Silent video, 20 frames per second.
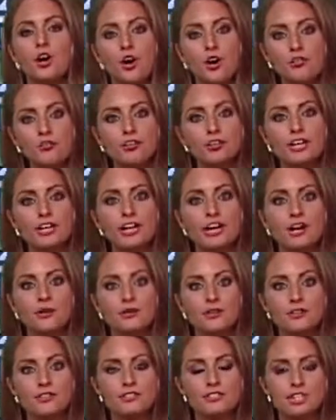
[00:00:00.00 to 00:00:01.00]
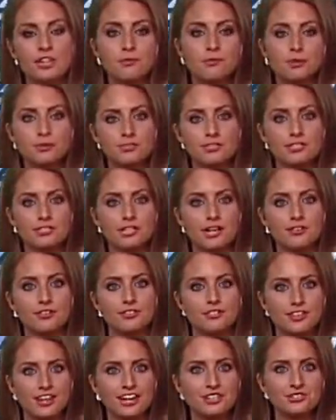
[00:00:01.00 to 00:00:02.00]
Overnight hours, seeing mostly cloudy
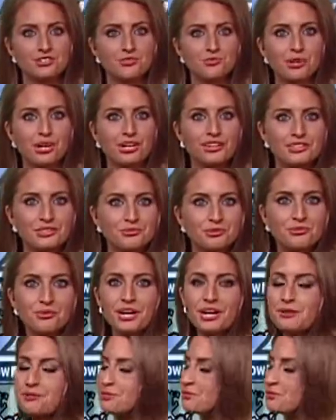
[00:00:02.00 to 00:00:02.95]
skies as well. And as we wake up